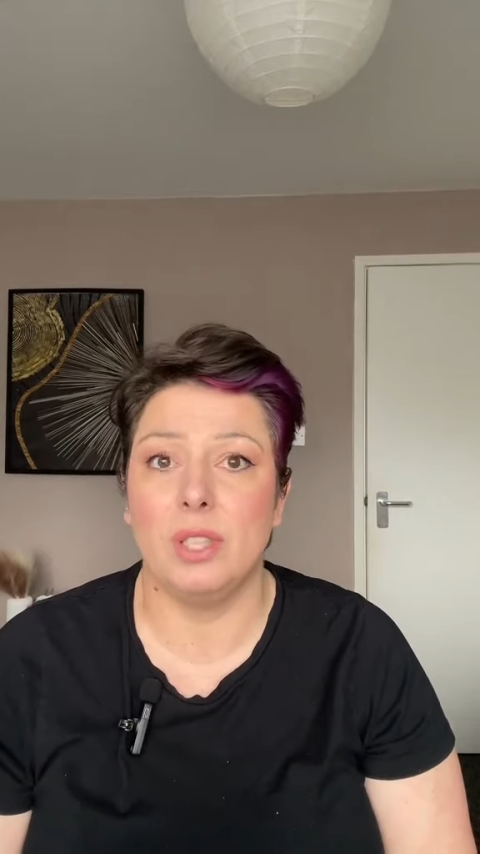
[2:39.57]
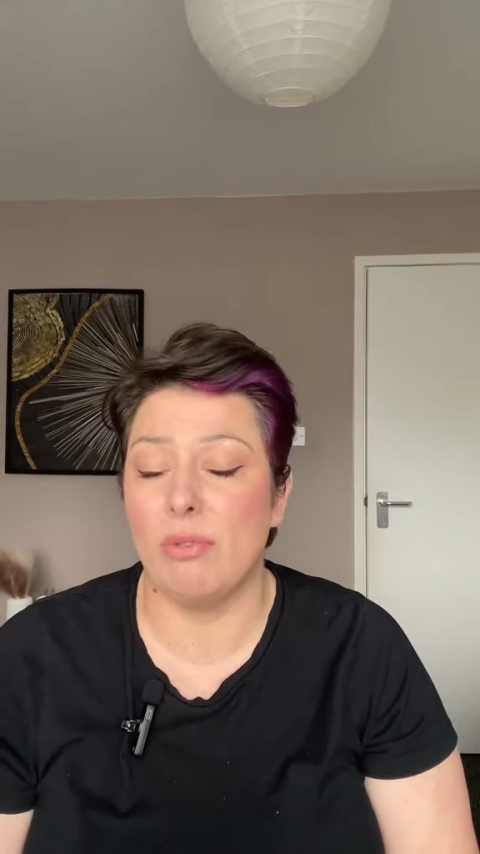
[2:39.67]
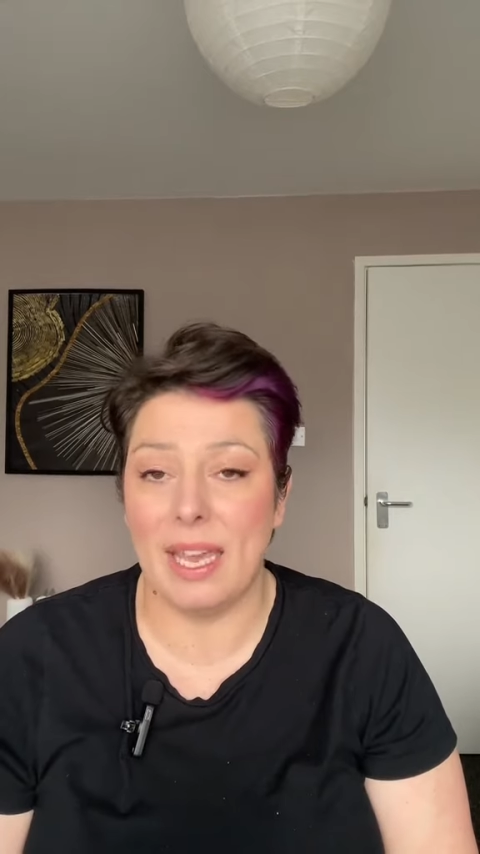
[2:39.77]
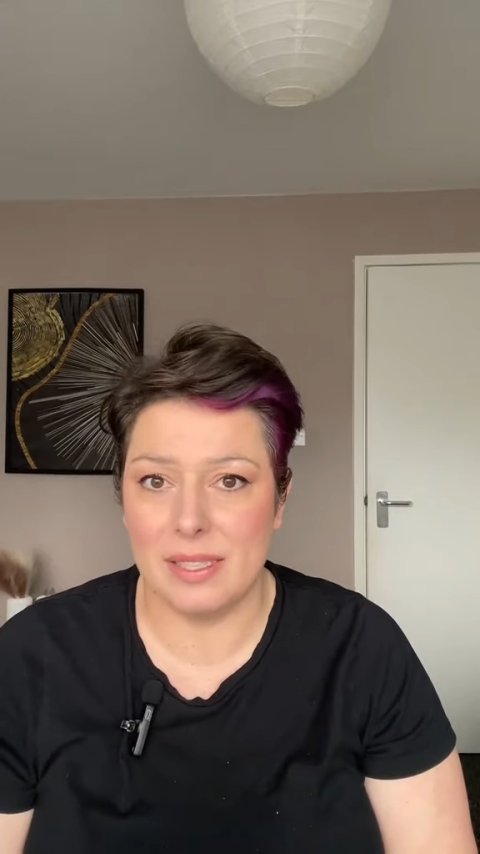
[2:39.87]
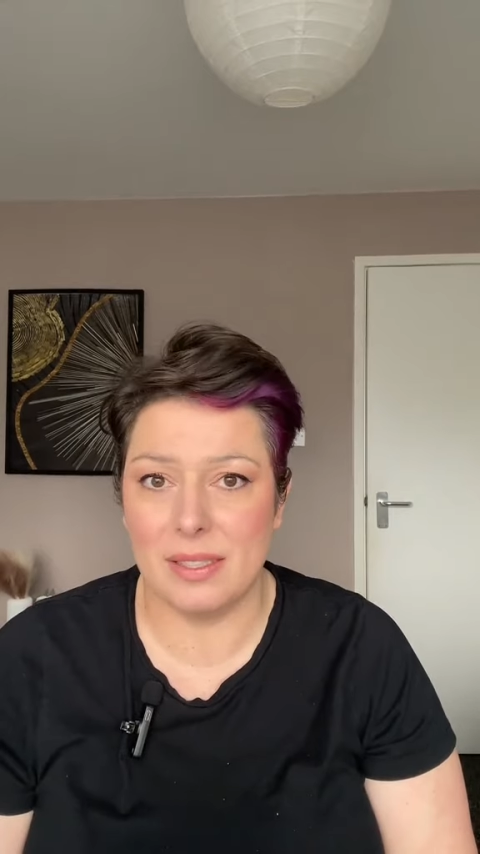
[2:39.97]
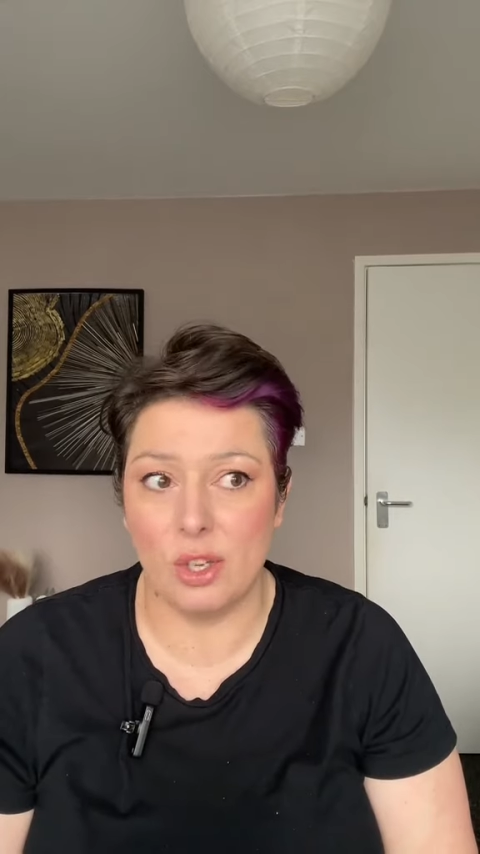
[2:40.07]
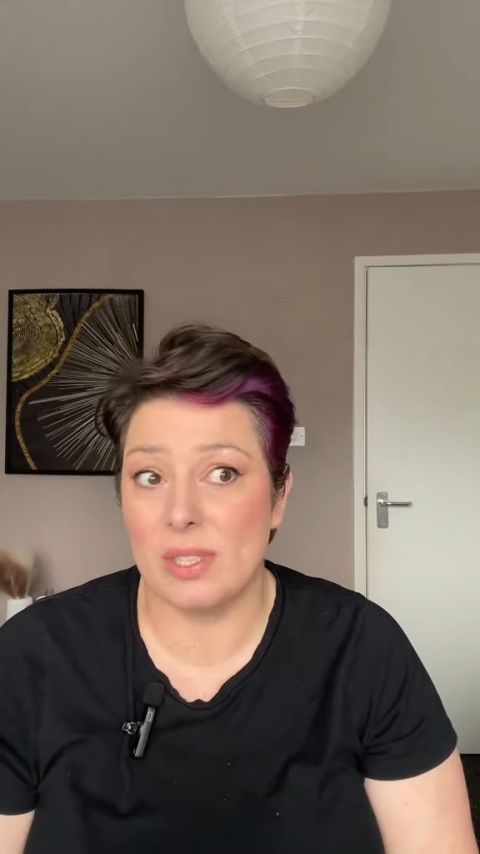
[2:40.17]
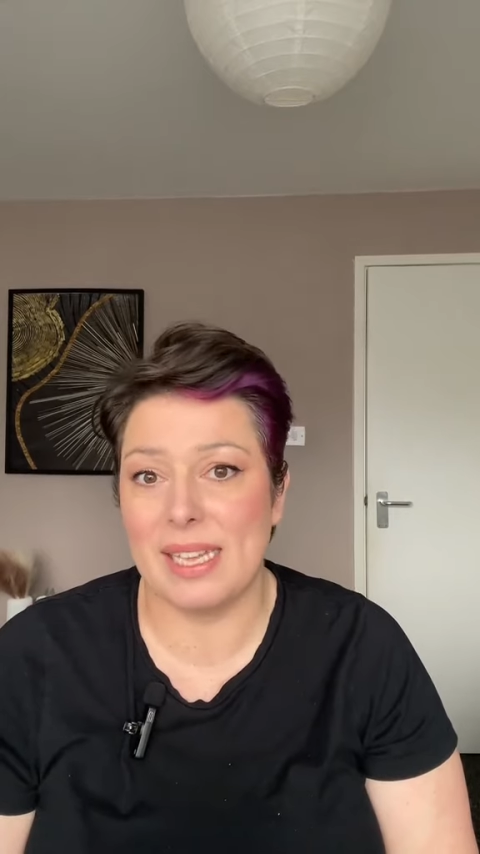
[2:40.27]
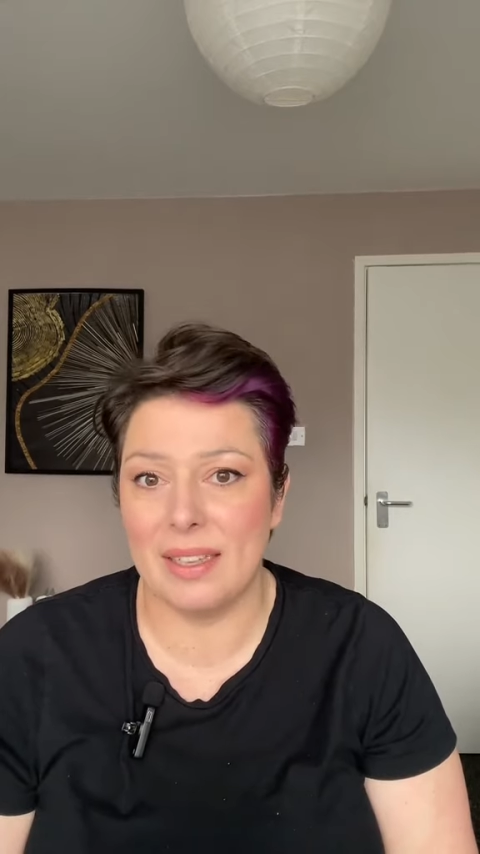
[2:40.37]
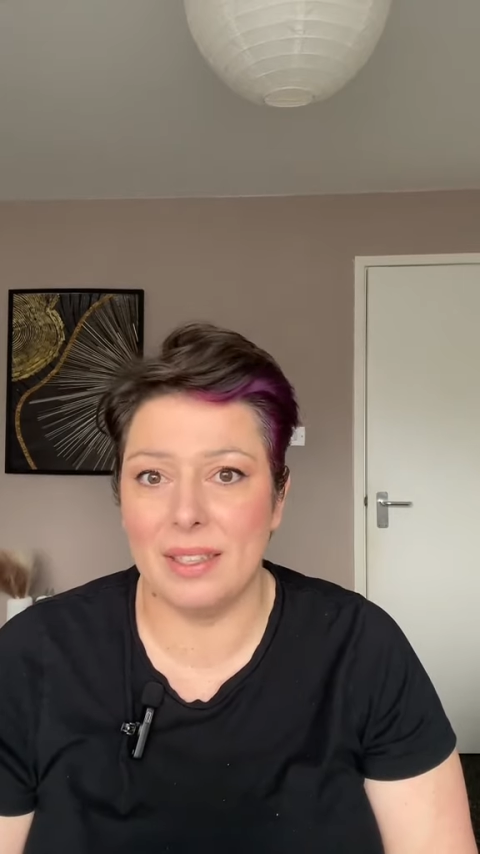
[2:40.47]
raised
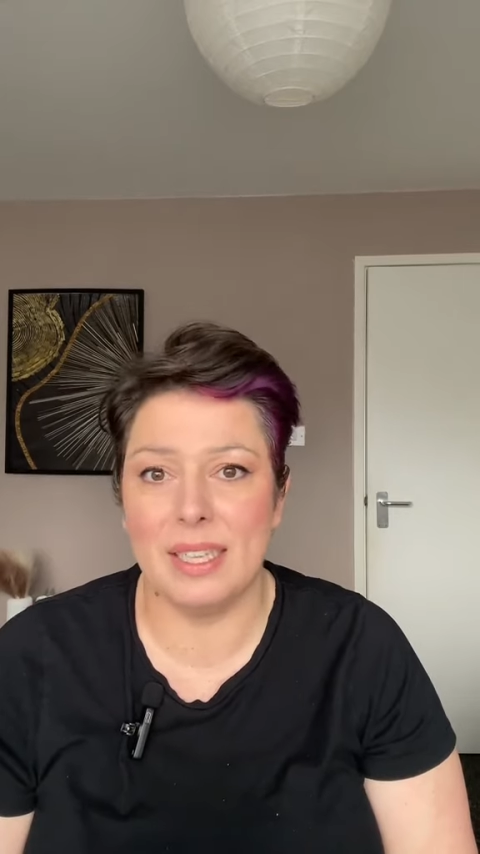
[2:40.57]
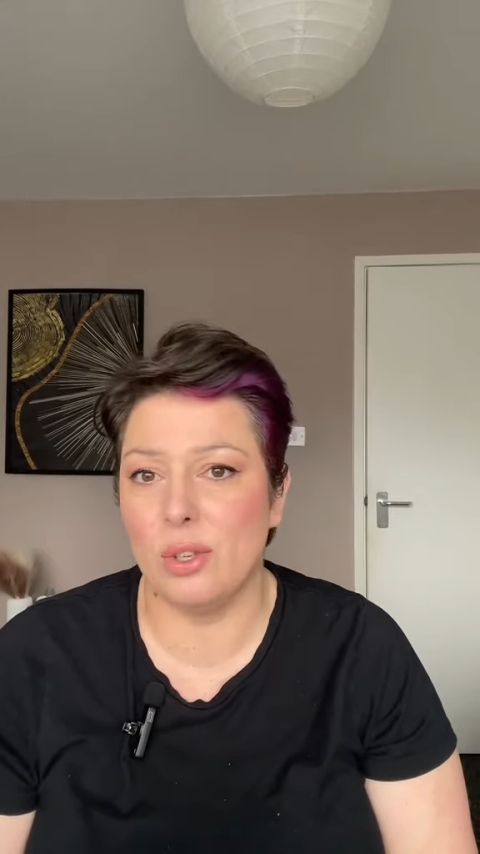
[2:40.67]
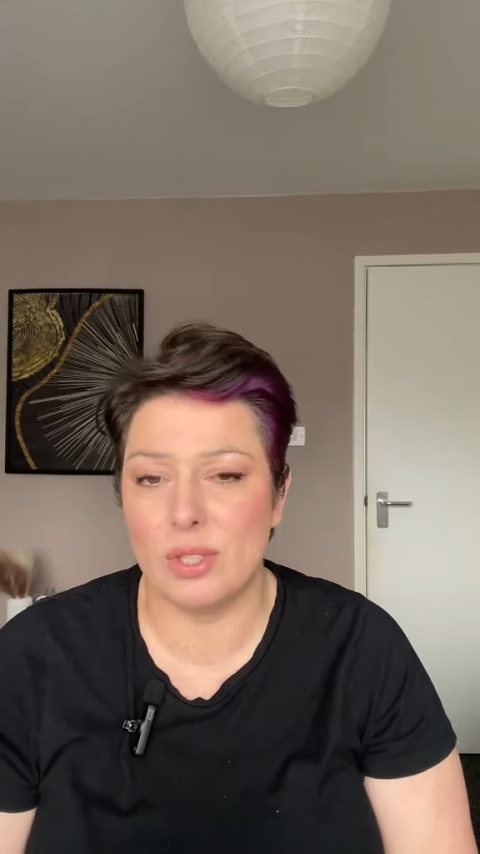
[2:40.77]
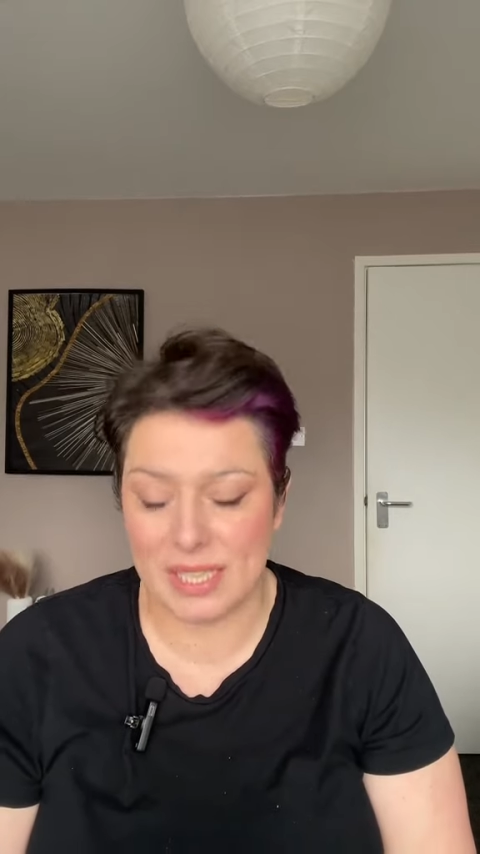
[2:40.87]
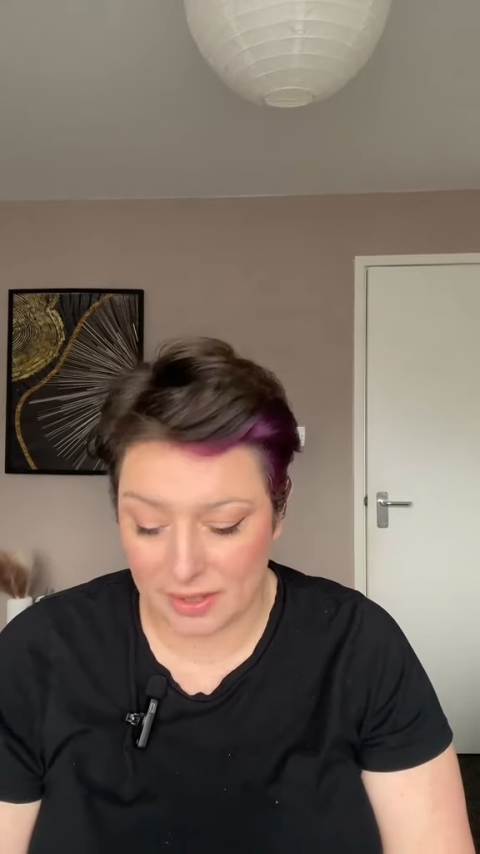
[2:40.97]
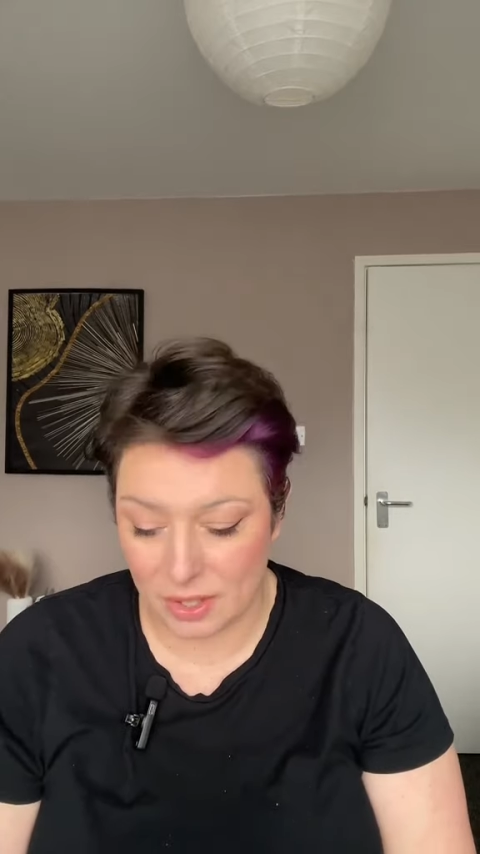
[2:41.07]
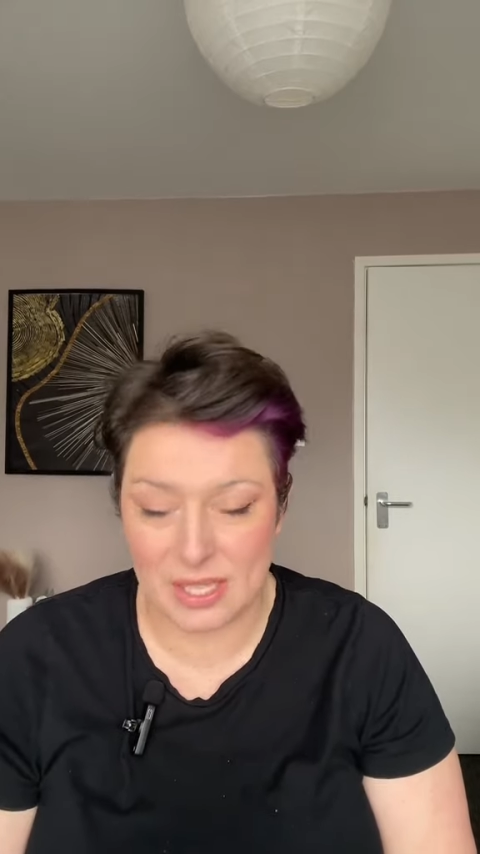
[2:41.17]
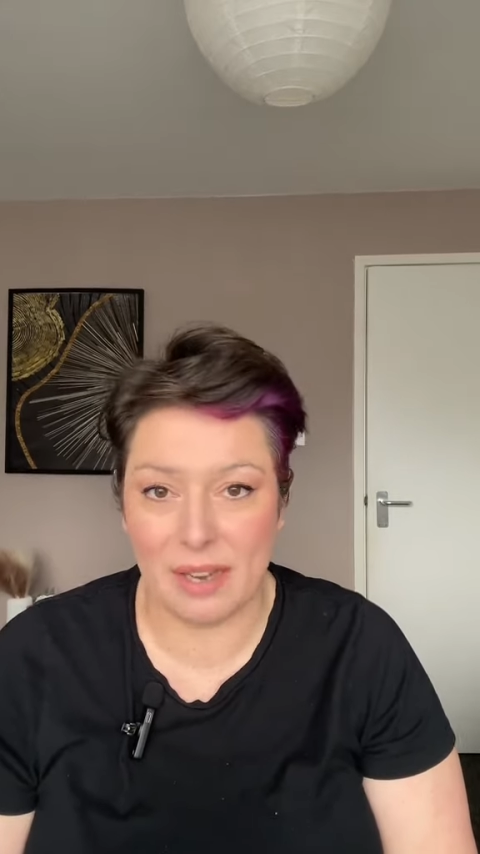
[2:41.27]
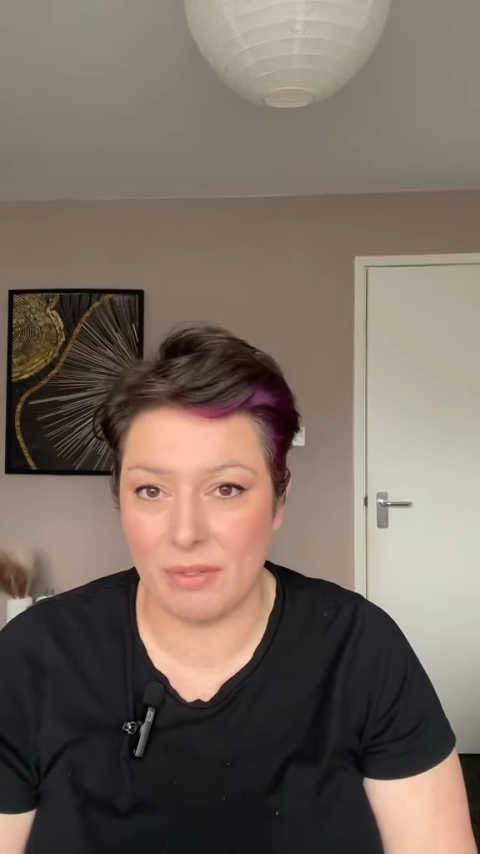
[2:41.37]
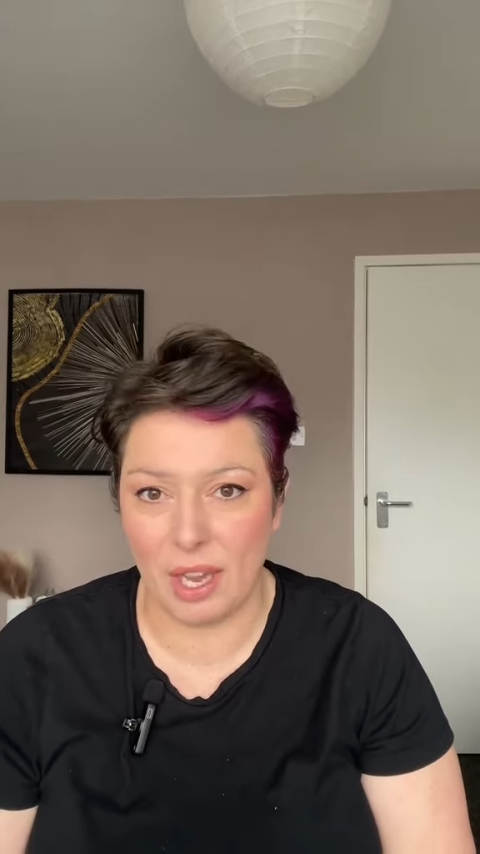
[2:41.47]
that your
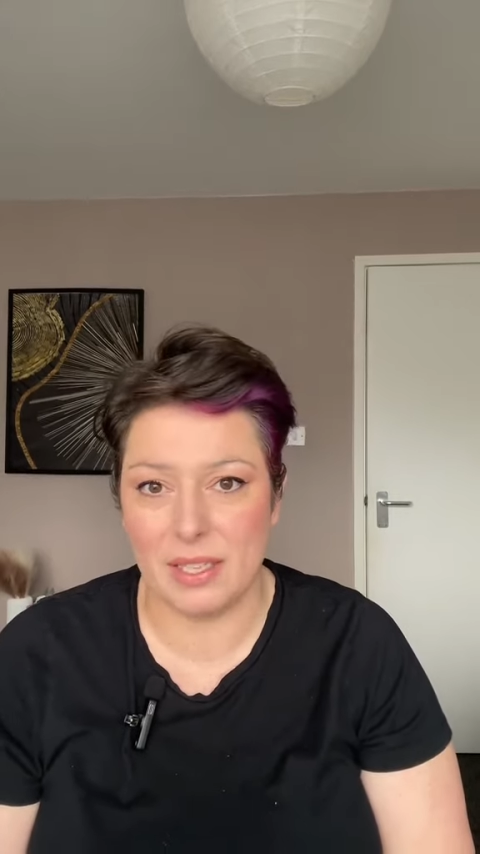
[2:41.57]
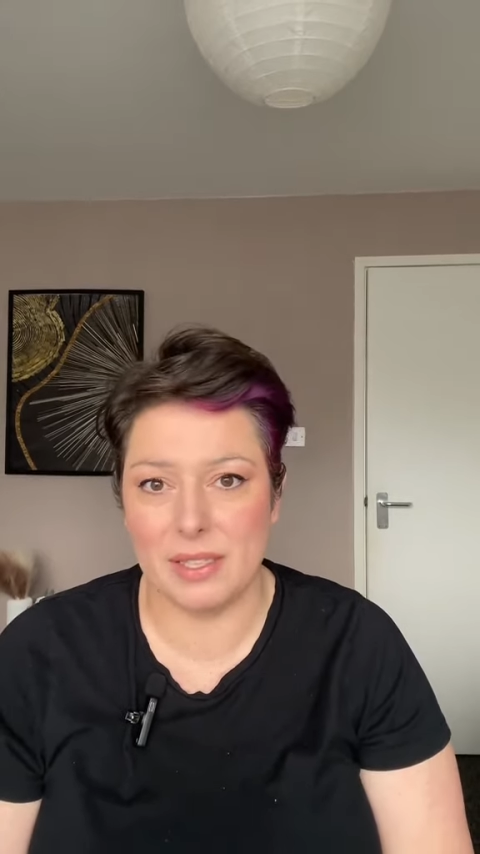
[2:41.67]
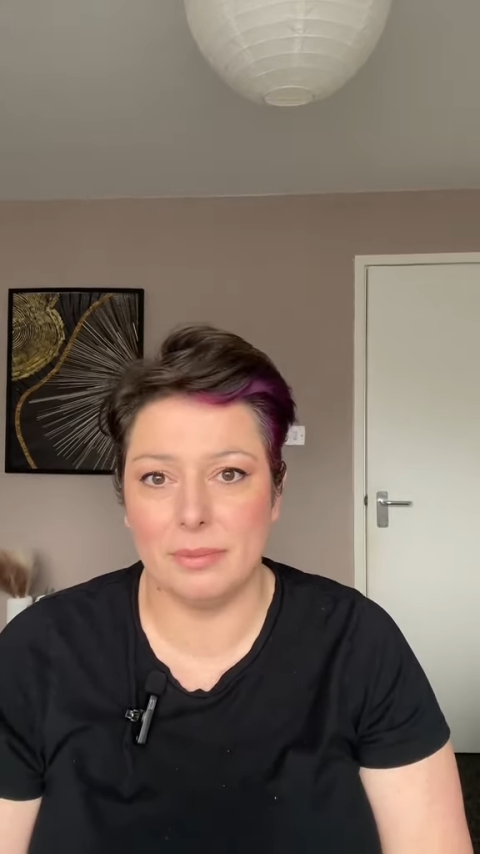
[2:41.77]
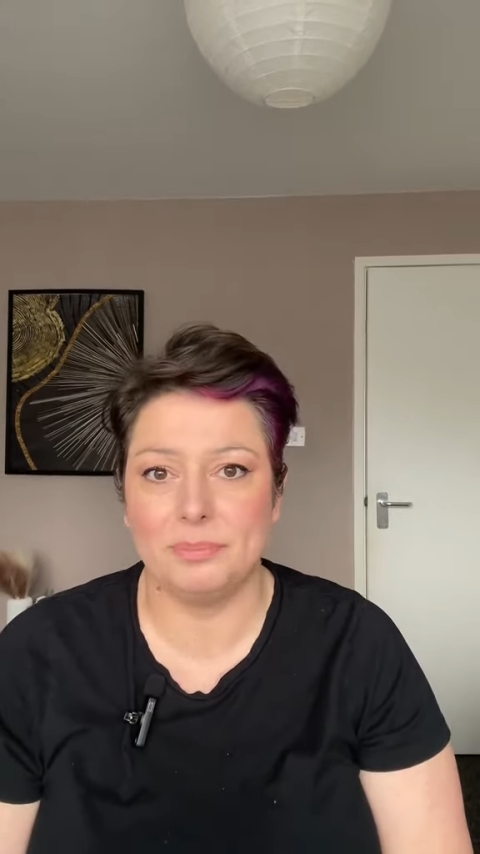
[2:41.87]
standards have raised.